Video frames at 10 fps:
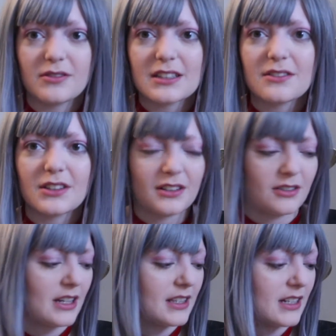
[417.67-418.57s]
the rest of the
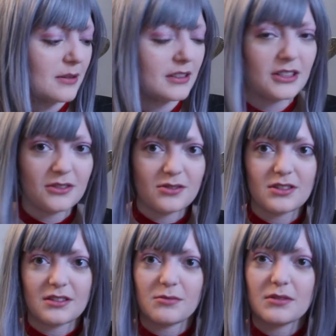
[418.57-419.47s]
colors, I think I'm going to use
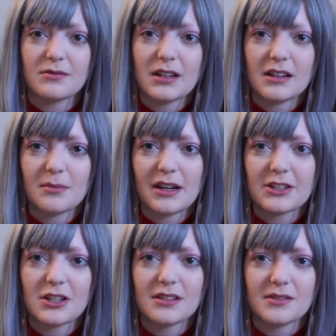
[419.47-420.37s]
the
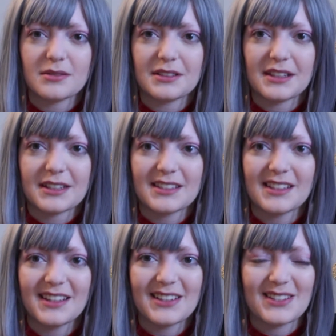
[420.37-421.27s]
eyeshadows from the NYX
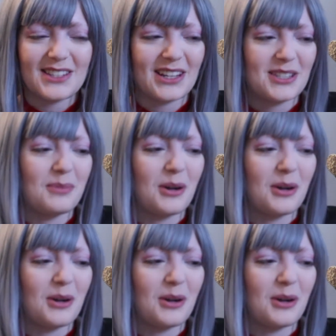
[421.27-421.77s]
Sex